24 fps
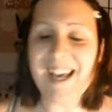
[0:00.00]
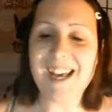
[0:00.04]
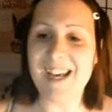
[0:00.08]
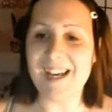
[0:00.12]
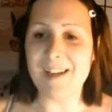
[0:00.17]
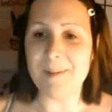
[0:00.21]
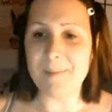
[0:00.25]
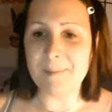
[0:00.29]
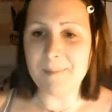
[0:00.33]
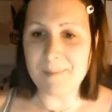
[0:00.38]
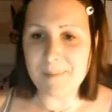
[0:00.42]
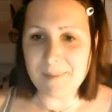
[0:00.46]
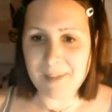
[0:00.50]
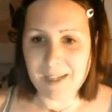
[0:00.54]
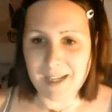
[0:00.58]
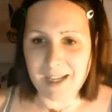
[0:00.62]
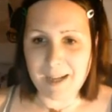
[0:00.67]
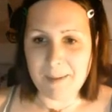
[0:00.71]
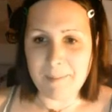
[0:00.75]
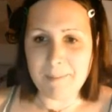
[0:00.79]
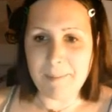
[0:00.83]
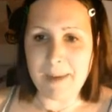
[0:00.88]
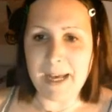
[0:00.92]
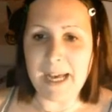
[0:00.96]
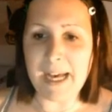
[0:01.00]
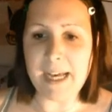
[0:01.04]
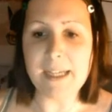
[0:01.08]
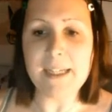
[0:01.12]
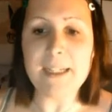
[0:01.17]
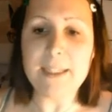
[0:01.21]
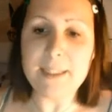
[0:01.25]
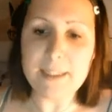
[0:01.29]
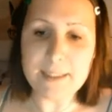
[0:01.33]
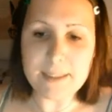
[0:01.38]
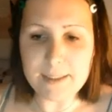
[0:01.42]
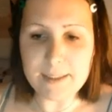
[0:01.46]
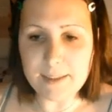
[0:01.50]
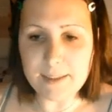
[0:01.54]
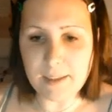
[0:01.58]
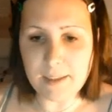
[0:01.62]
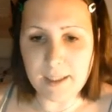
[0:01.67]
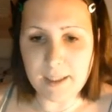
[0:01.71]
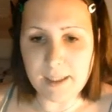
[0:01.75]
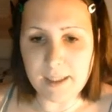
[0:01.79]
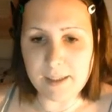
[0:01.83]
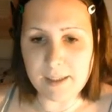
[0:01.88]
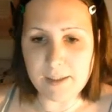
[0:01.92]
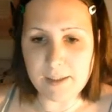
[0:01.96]
um, I'm back
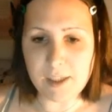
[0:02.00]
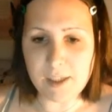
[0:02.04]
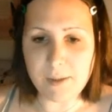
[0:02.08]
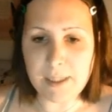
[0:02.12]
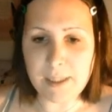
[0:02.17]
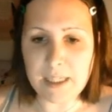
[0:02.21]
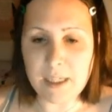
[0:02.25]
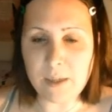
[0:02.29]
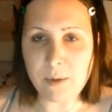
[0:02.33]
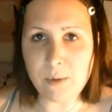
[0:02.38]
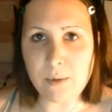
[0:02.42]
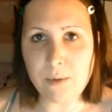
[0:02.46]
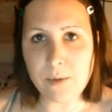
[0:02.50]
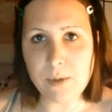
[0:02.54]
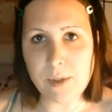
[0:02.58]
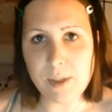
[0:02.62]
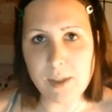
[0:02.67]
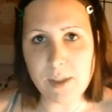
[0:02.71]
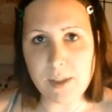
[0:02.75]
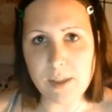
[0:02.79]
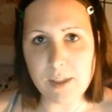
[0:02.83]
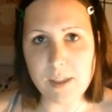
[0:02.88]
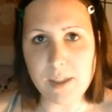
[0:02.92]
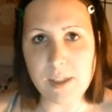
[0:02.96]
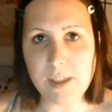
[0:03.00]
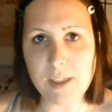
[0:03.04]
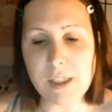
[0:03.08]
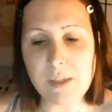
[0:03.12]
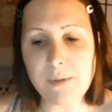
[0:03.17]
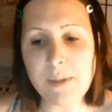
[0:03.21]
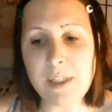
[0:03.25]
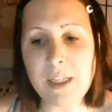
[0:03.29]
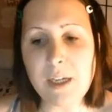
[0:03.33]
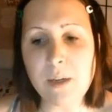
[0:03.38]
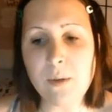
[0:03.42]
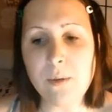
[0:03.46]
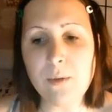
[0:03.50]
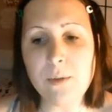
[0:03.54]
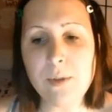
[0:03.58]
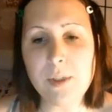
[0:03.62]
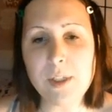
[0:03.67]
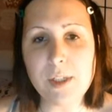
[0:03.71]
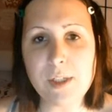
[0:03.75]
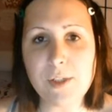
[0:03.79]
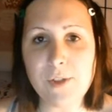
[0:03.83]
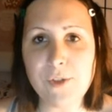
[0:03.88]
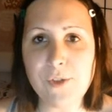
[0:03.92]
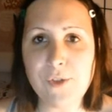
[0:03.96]
uh, doing the old doing the old
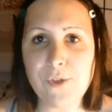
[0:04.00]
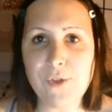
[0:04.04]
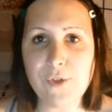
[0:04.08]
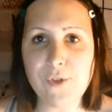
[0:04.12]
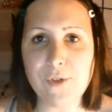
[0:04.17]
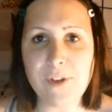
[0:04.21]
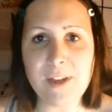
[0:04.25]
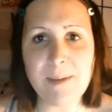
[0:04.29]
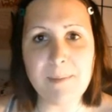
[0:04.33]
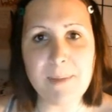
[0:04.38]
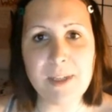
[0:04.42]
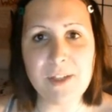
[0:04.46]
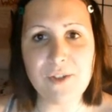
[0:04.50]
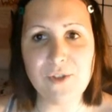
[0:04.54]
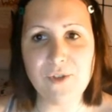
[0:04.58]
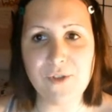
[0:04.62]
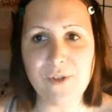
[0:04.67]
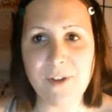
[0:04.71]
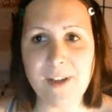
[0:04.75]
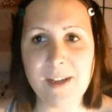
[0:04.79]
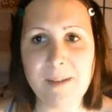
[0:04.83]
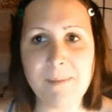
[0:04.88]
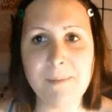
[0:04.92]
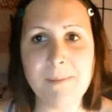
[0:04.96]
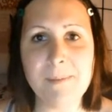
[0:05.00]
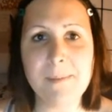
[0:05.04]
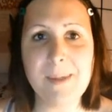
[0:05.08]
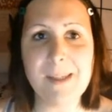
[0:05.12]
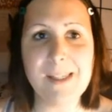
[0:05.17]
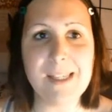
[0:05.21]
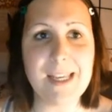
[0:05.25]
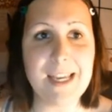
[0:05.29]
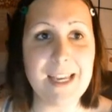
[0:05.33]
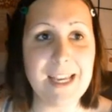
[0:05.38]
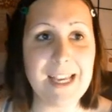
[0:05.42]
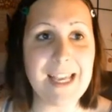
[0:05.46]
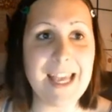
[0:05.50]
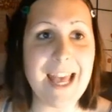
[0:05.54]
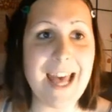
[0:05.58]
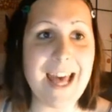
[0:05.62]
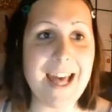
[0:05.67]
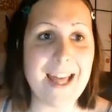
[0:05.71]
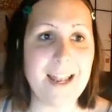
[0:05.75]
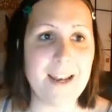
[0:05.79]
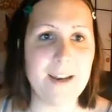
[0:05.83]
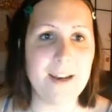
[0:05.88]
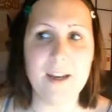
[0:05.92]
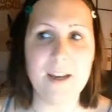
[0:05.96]
streamy streams
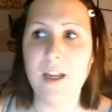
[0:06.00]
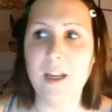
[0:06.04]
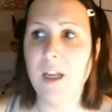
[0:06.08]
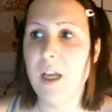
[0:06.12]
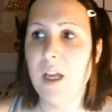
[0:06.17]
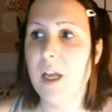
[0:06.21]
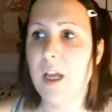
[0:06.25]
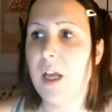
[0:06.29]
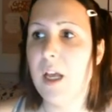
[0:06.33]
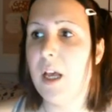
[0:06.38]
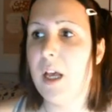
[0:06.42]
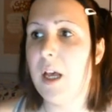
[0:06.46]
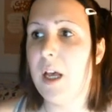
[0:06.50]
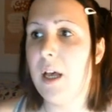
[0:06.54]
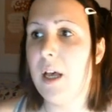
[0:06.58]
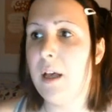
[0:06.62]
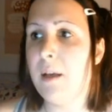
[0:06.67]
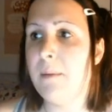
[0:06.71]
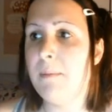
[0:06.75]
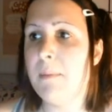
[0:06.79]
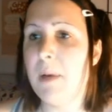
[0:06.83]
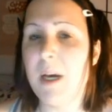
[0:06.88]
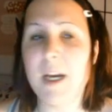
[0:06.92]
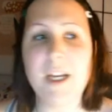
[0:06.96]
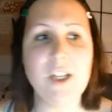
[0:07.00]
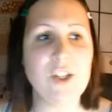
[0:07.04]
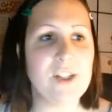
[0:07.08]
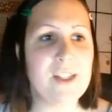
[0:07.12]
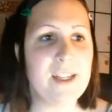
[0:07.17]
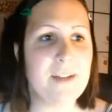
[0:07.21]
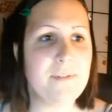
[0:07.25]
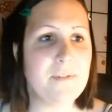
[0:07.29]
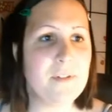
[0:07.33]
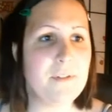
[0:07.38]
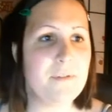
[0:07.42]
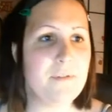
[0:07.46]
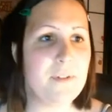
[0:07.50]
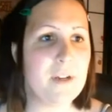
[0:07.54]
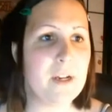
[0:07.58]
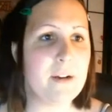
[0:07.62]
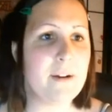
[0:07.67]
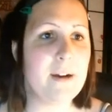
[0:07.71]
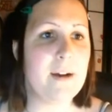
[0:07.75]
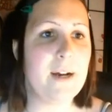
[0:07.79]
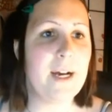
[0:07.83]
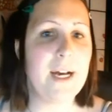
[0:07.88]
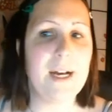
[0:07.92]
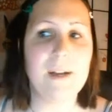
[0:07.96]
again. Um, I just have to figure
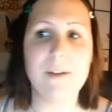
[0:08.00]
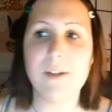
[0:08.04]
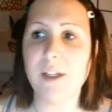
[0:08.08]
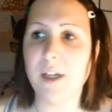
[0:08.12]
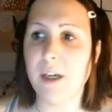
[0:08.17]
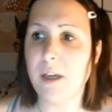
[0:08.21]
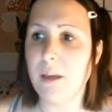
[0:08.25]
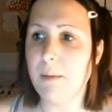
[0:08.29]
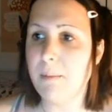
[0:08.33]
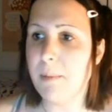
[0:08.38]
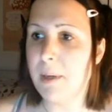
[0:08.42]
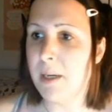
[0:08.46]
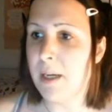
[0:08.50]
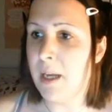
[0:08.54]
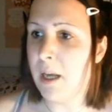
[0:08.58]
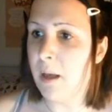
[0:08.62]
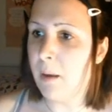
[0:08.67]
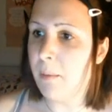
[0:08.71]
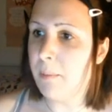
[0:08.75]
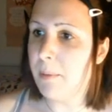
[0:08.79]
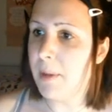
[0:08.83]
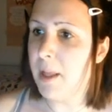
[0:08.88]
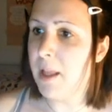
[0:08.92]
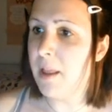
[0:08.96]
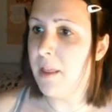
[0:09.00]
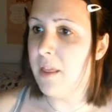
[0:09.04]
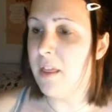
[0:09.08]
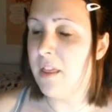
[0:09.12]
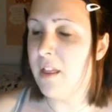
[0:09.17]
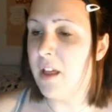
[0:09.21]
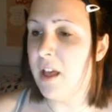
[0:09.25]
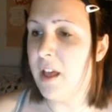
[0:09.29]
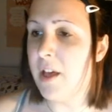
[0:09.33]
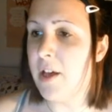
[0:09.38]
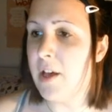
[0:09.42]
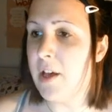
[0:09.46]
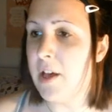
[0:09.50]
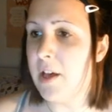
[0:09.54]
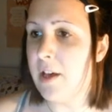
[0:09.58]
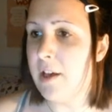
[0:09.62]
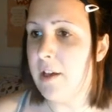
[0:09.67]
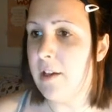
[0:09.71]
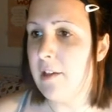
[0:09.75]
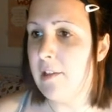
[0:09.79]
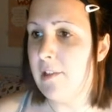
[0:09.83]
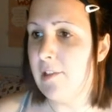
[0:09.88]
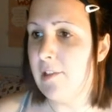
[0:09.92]
out how to open up the